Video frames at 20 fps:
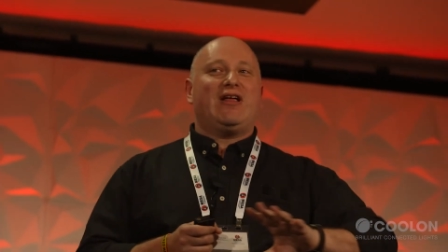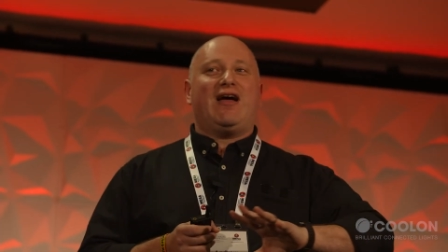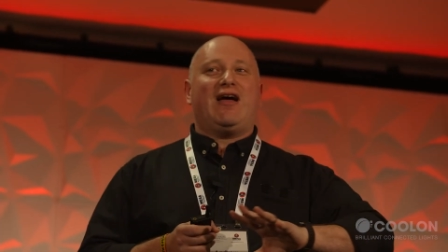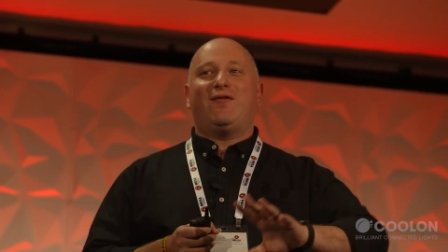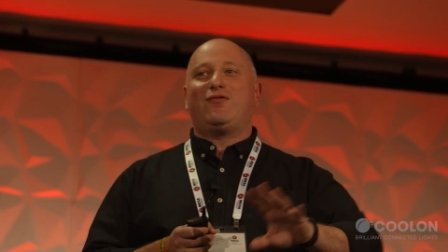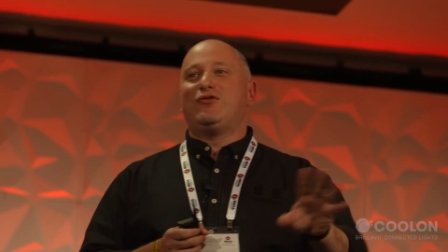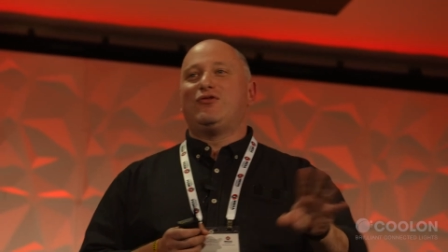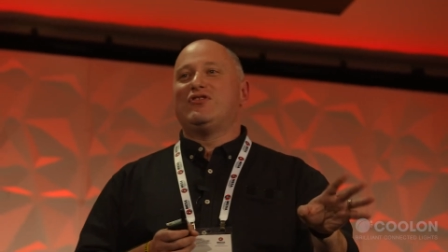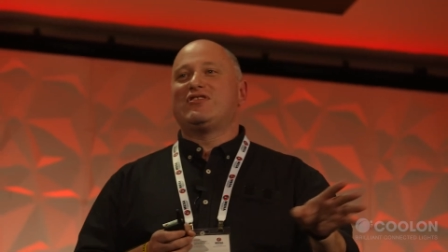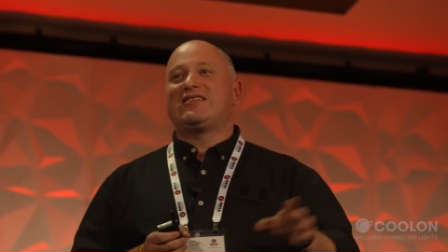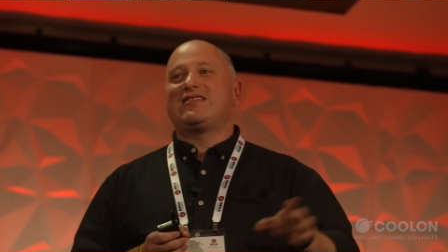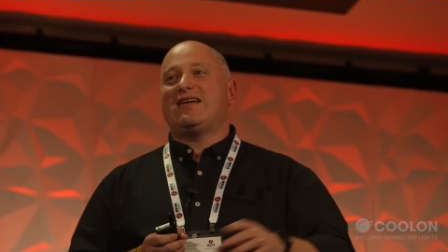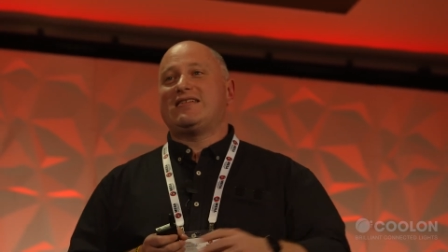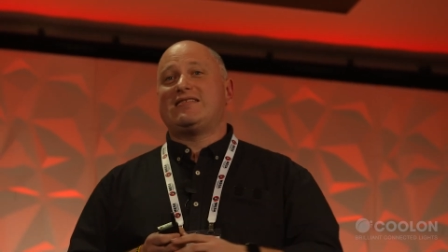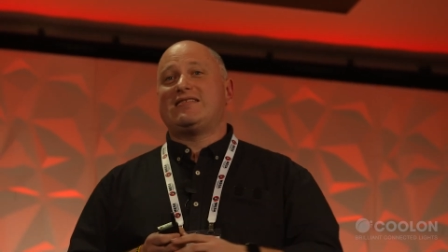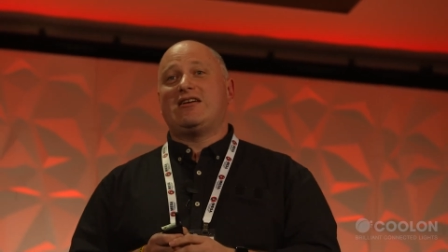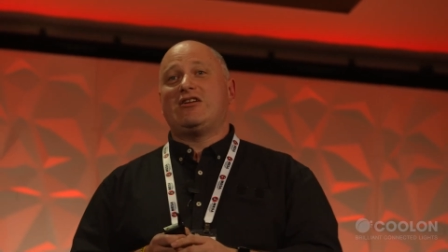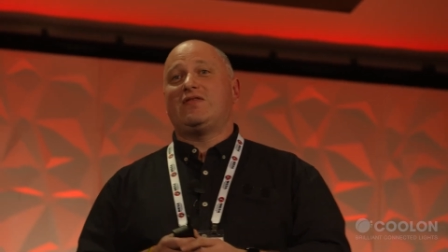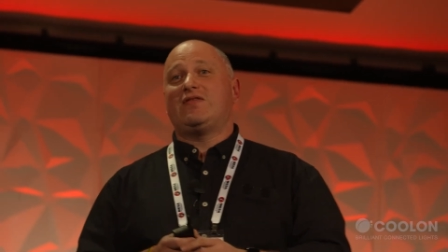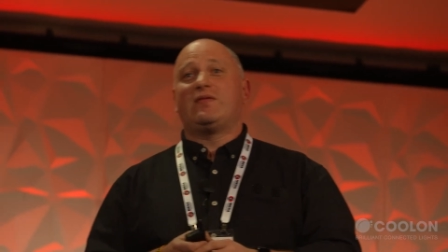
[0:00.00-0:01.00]
You don't have to
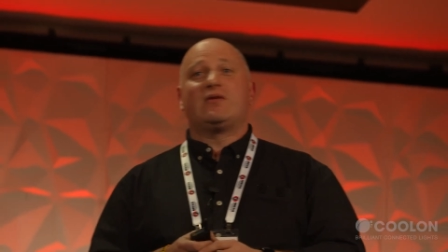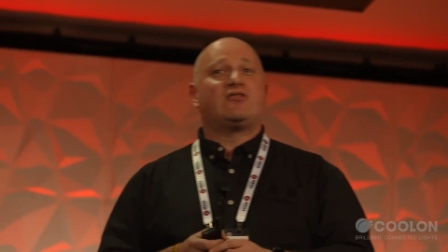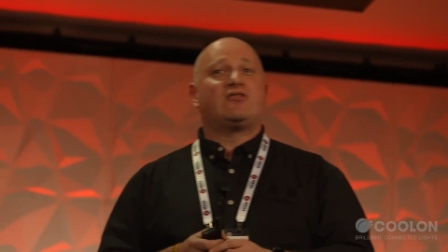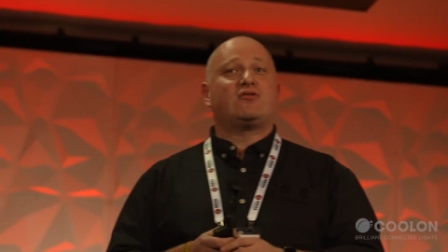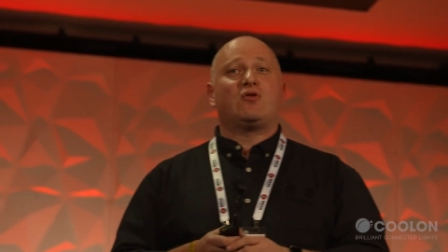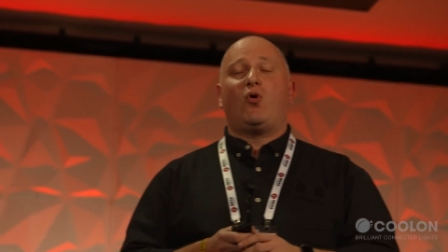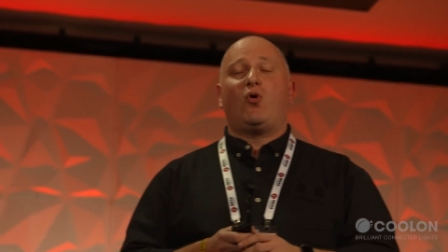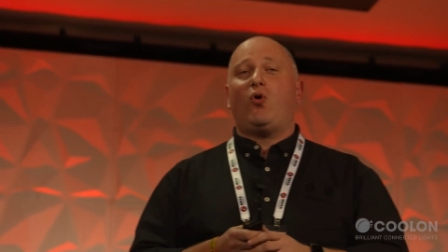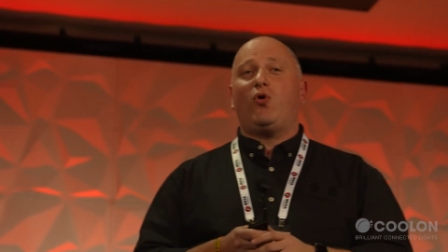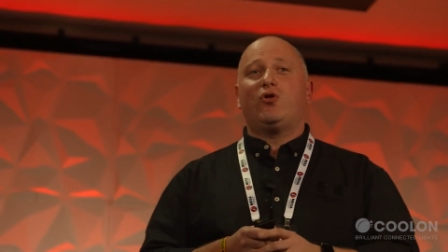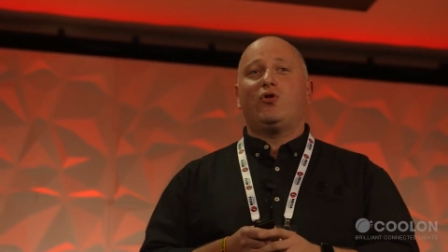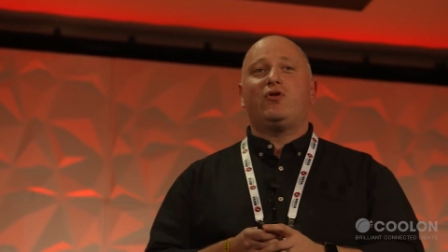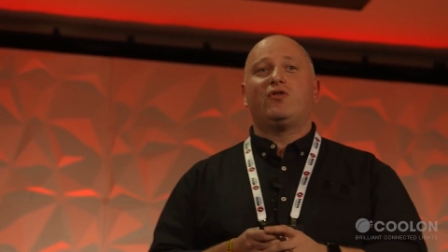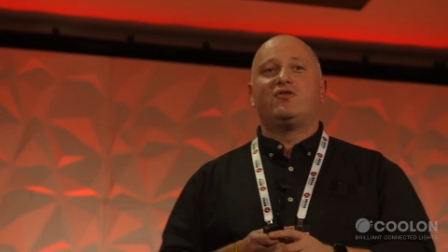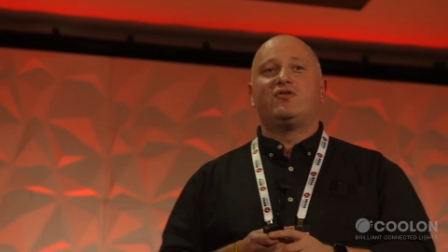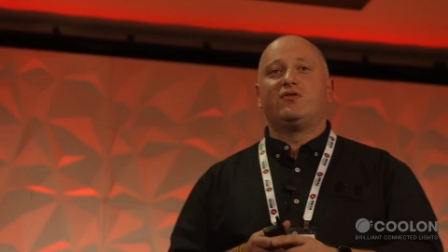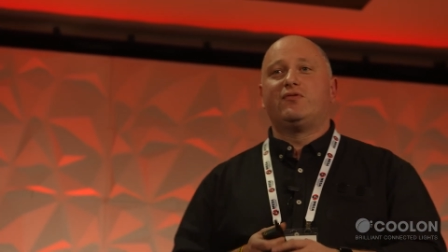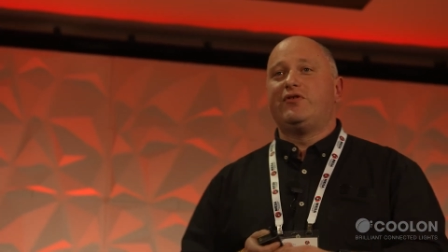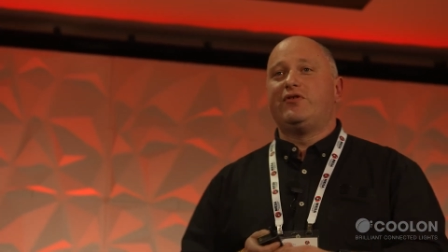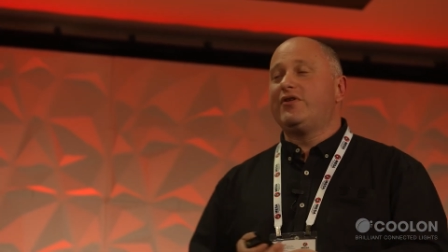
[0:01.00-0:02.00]
discuss anything because
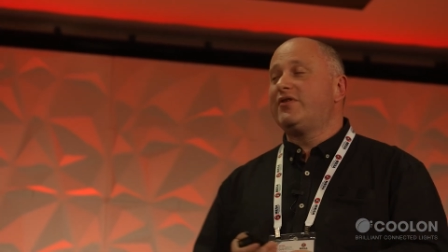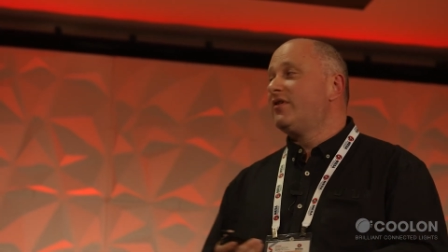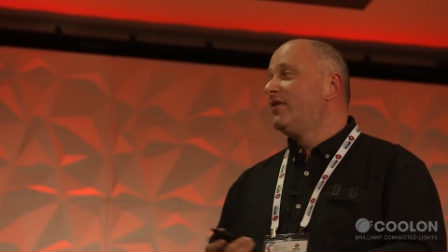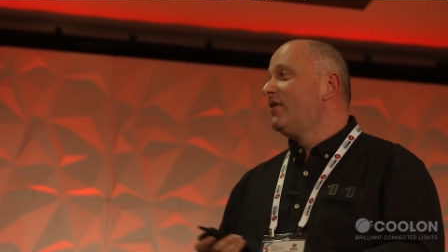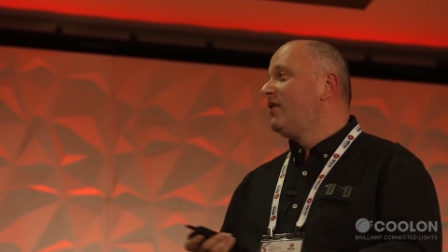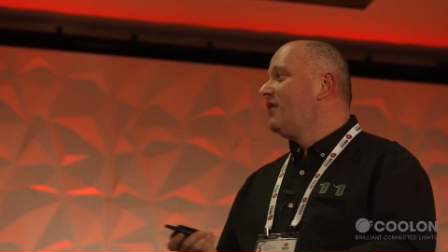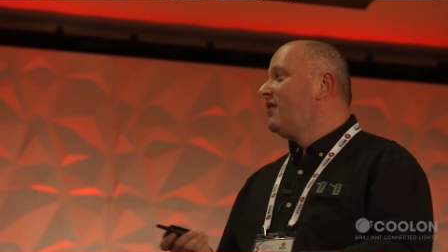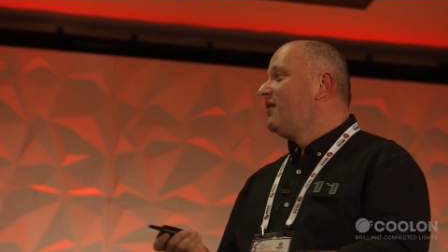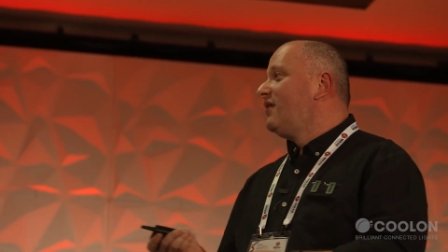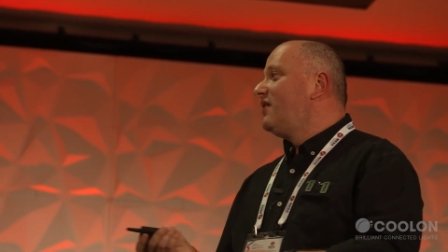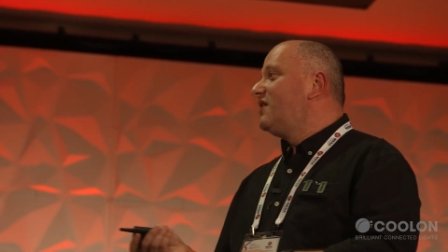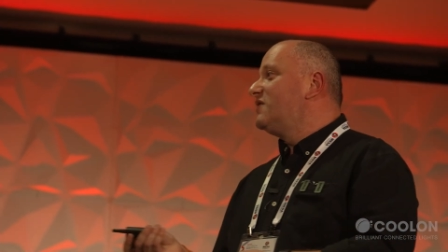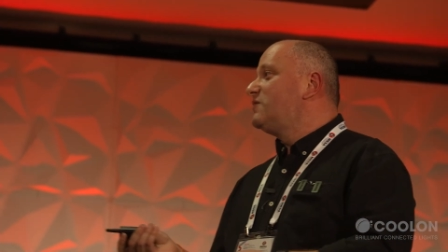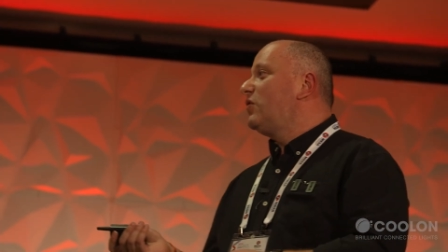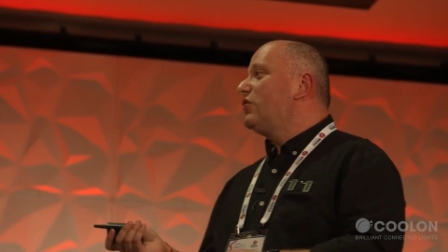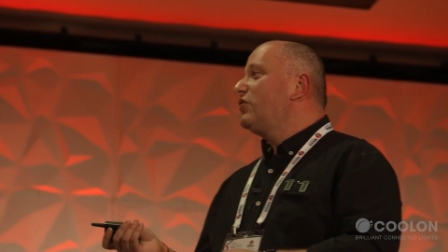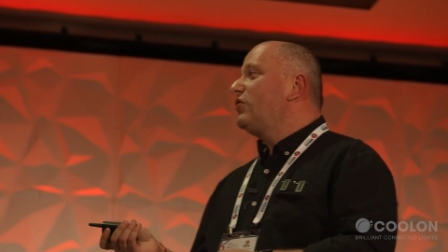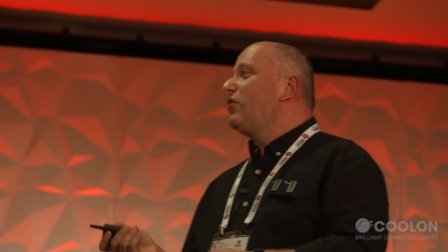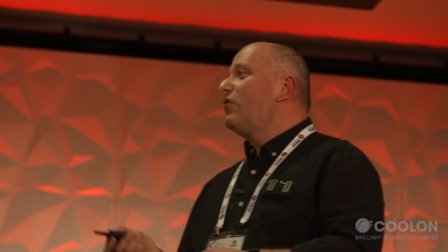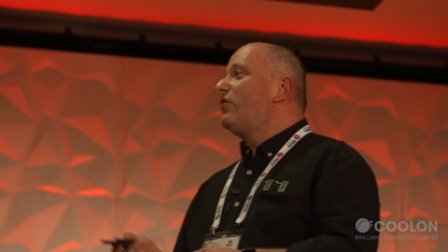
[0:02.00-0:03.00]
all you're doing
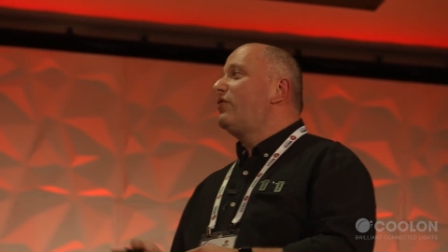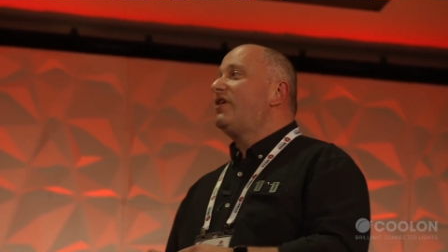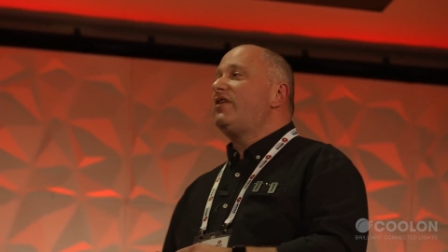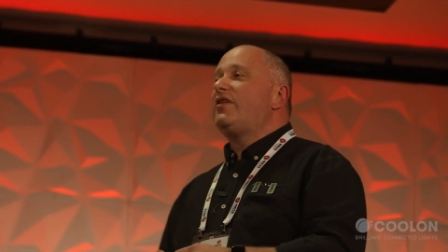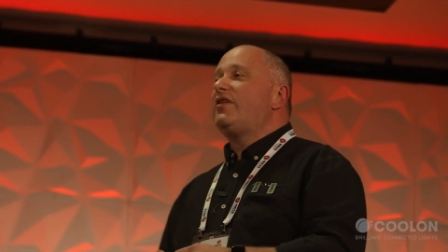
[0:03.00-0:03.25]
is what